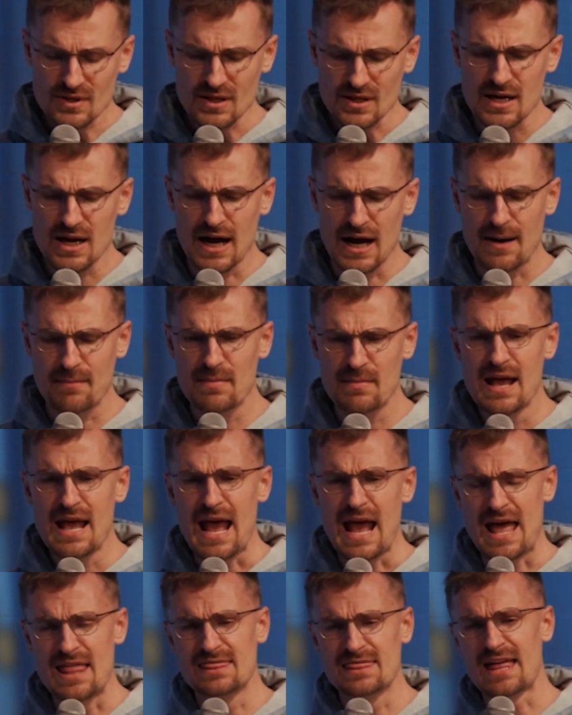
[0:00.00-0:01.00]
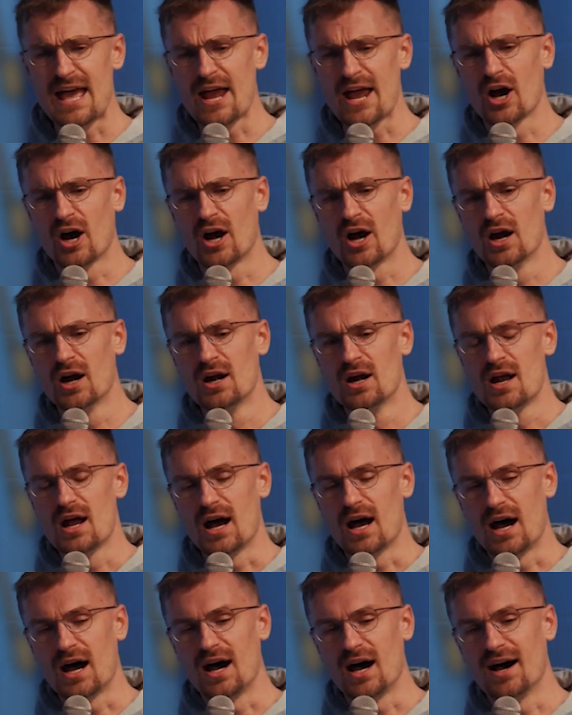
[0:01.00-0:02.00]
And they are,
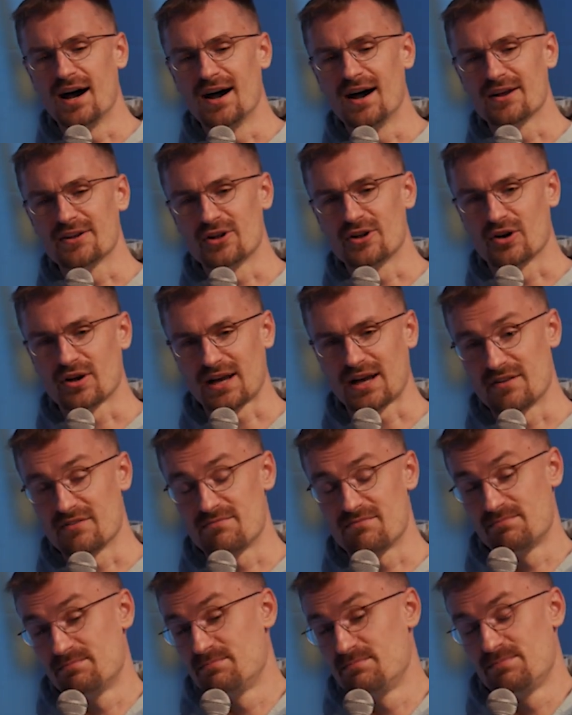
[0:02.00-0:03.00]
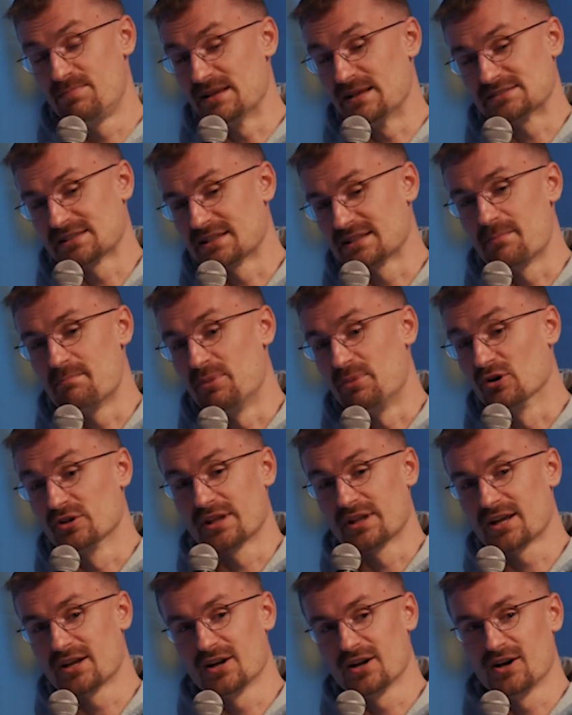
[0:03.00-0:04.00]
kind of basically
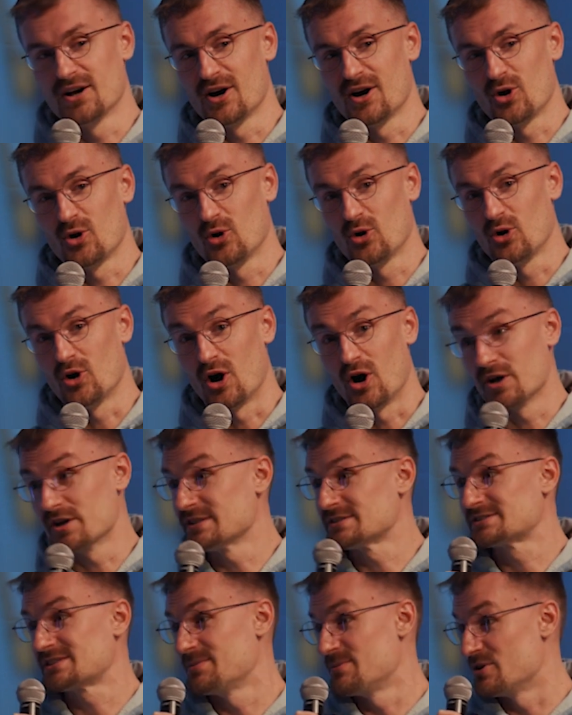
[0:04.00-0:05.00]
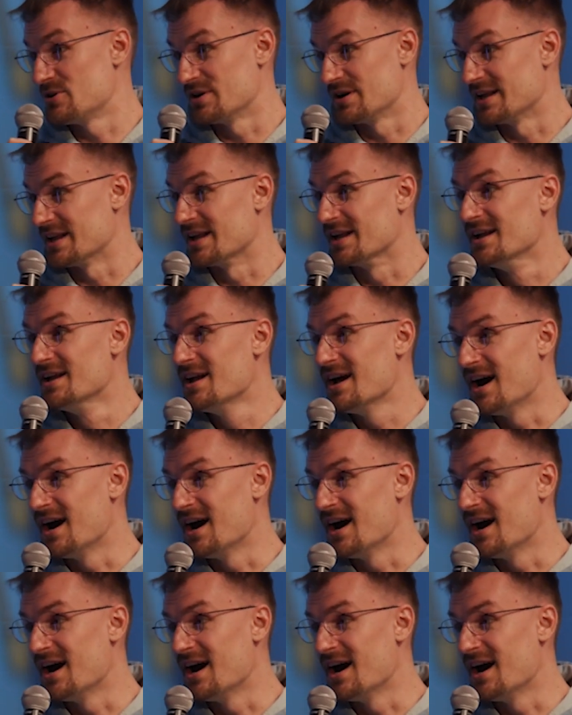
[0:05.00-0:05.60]
building a whole artist community.